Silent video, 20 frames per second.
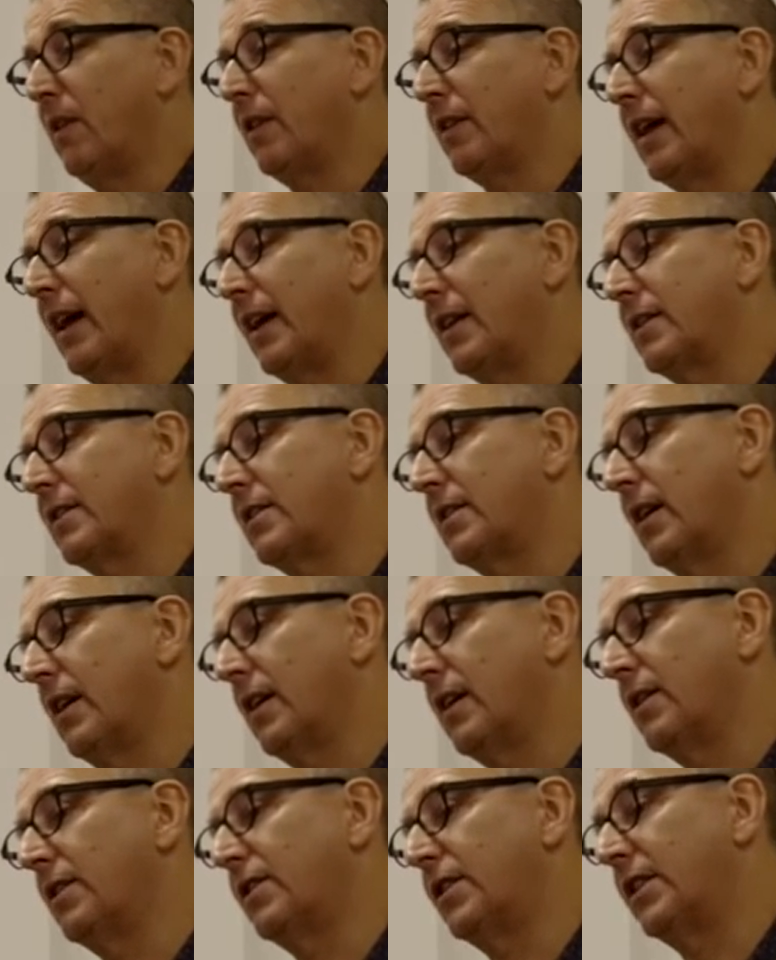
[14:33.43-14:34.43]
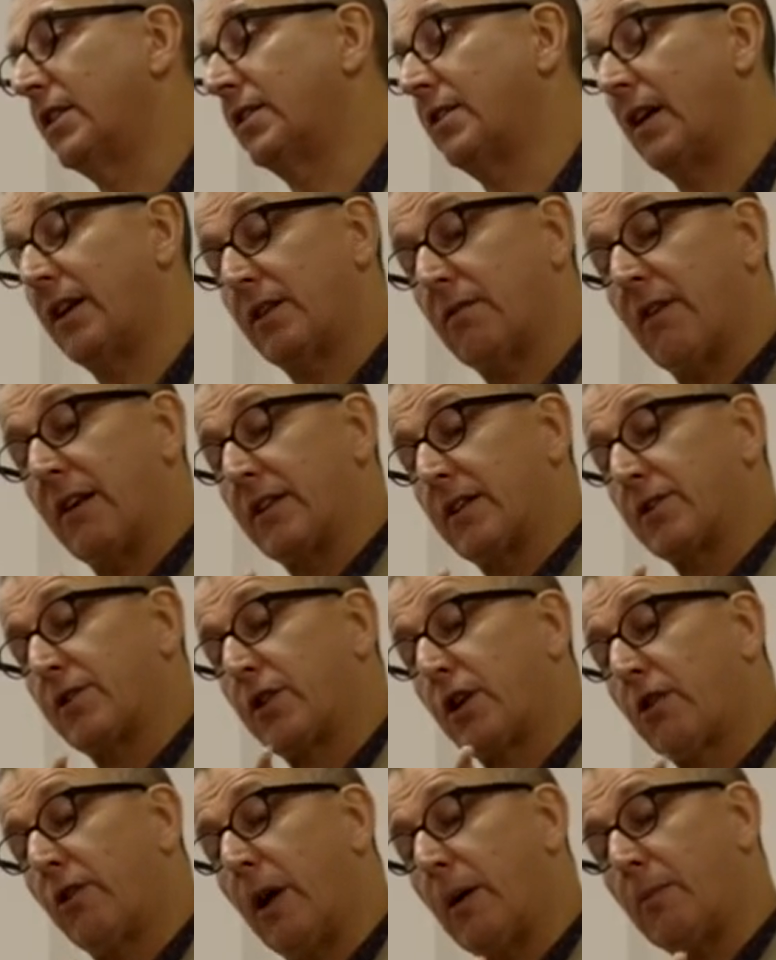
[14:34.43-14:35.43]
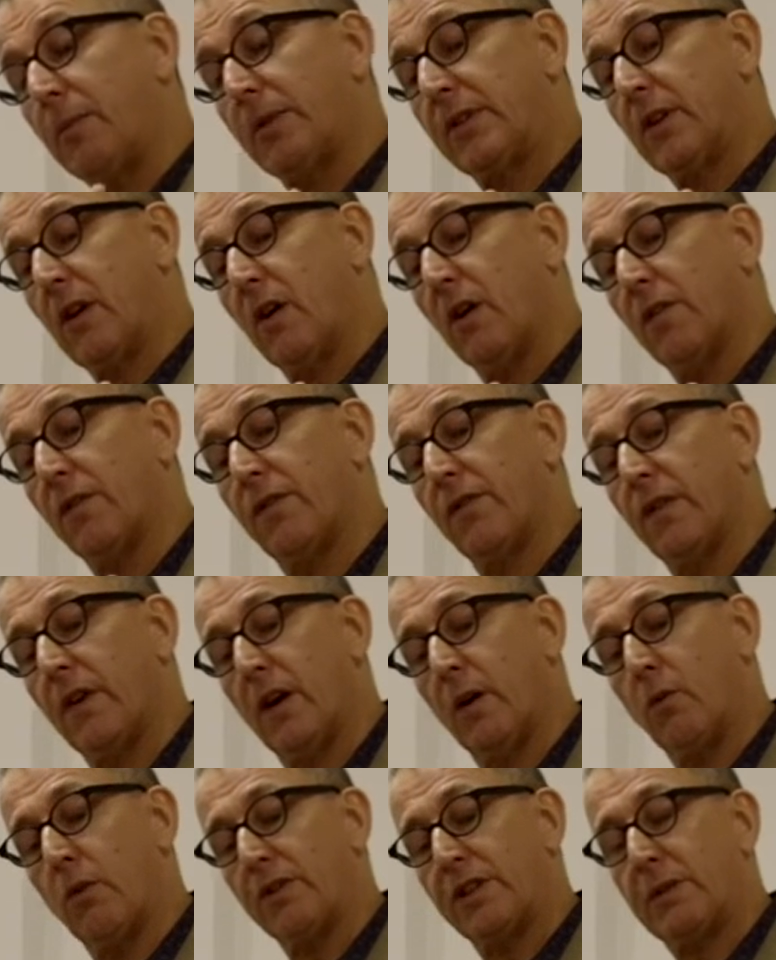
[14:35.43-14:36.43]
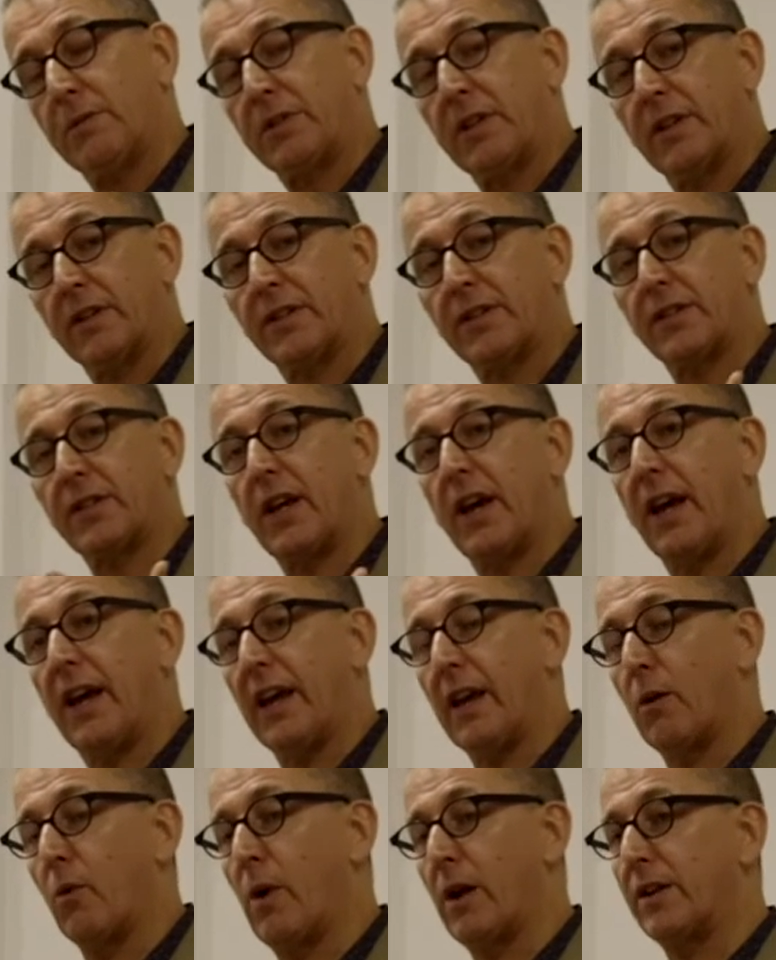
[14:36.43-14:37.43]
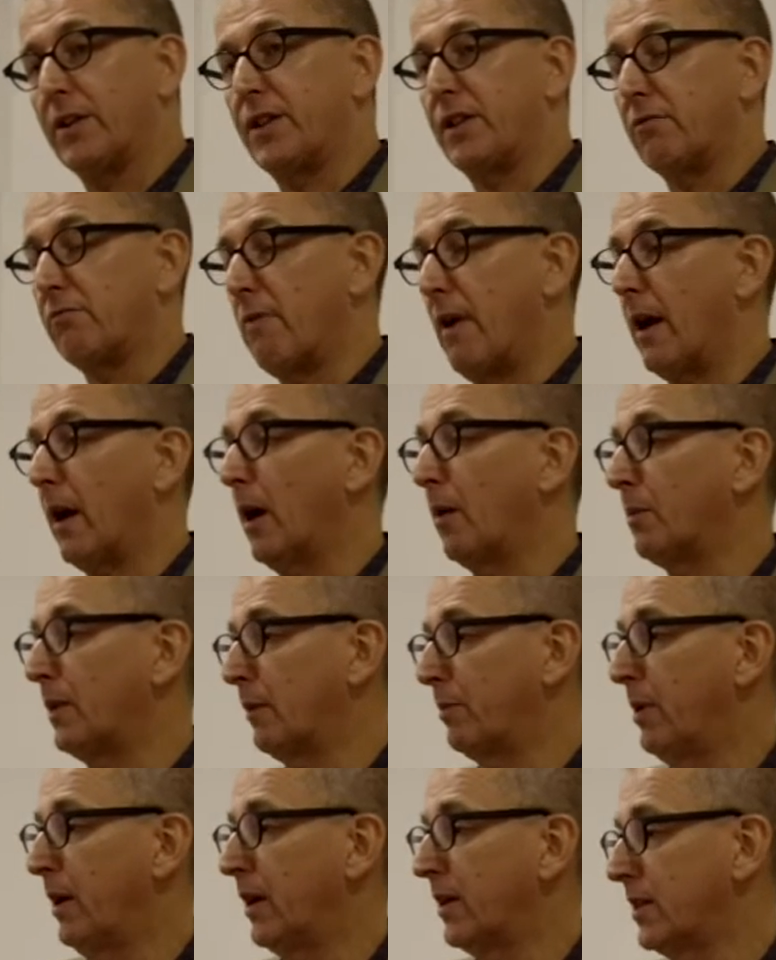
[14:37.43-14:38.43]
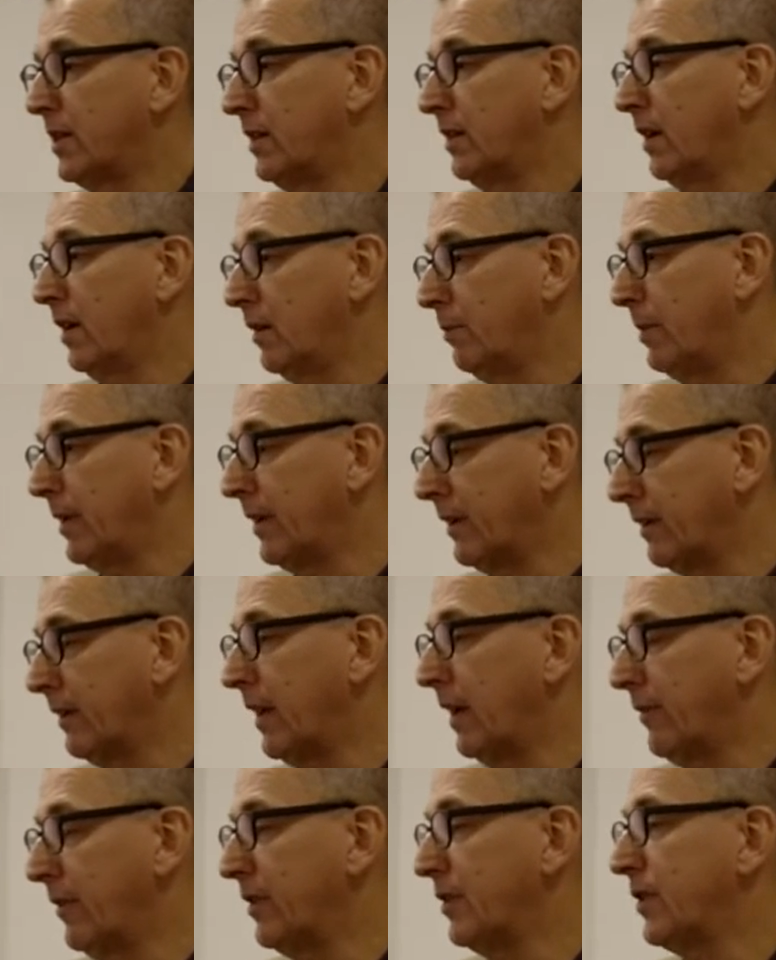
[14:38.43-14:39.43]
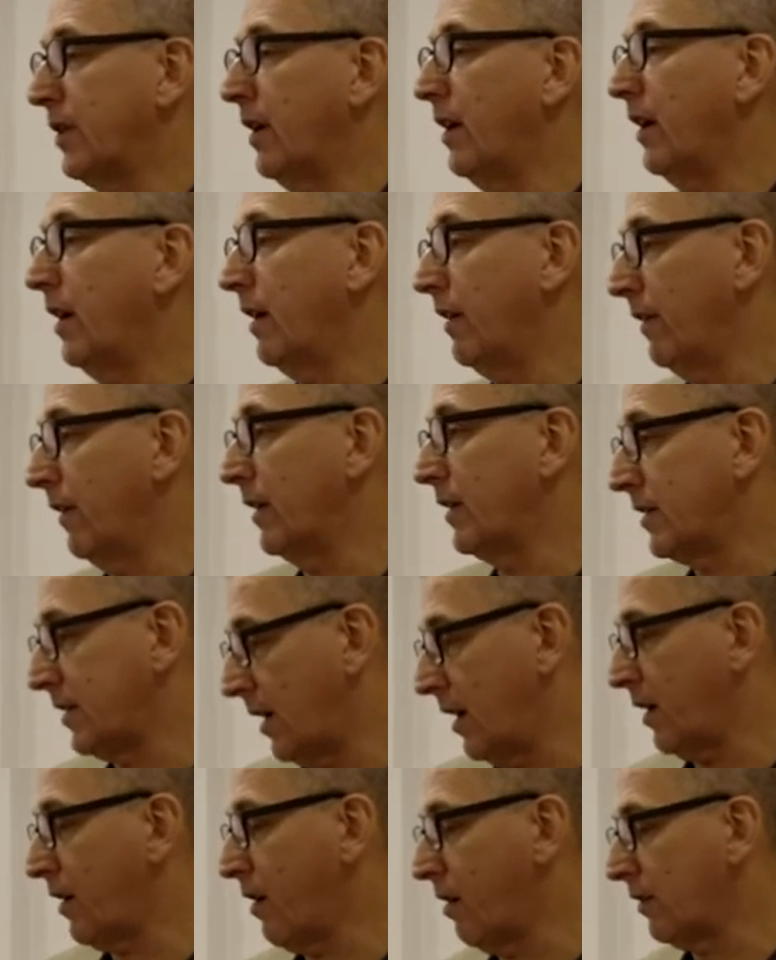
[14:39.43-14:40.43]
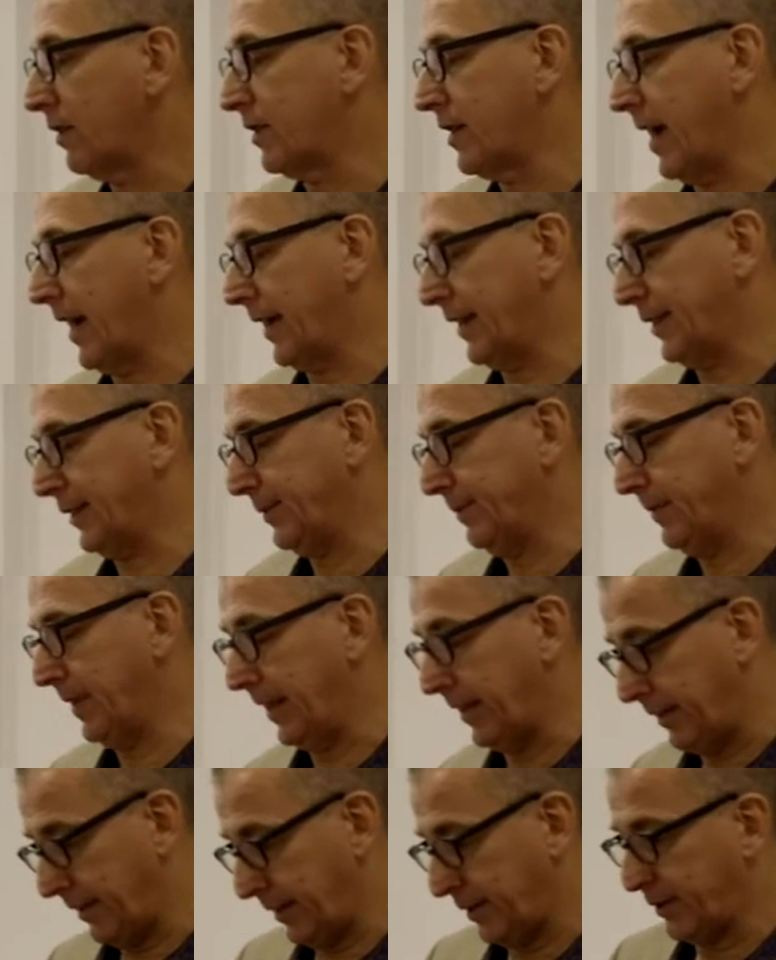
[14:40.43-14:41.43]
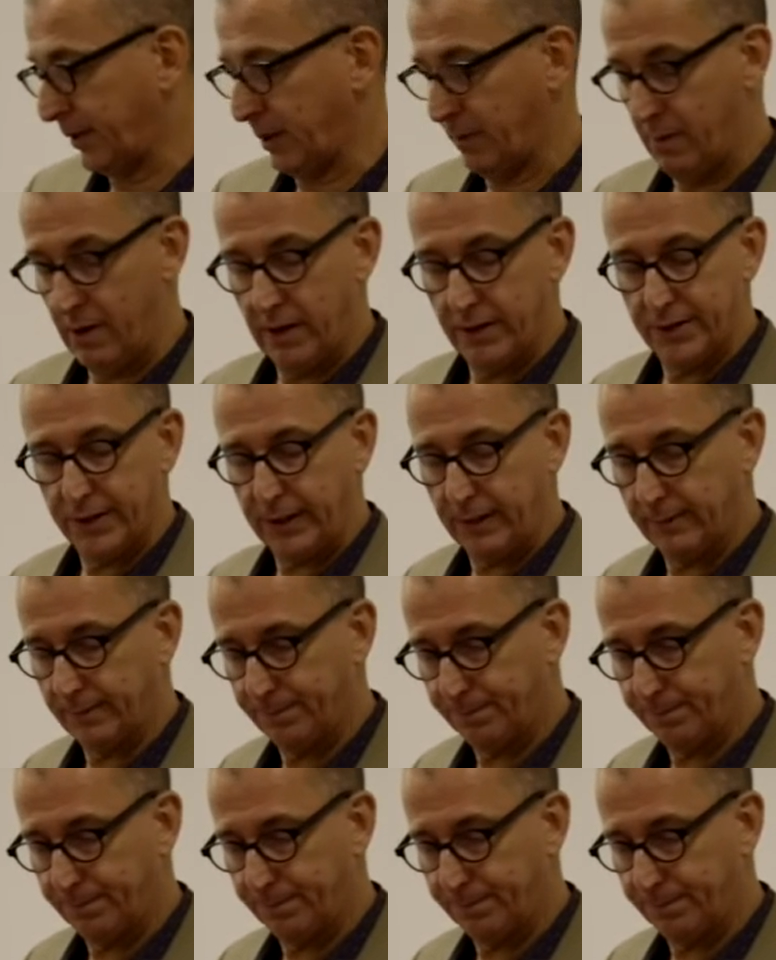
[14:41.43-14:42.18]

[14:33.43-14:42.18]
That she decided to write a script of what she was going to say when she rang up the person that had been given to her as her contact in this community,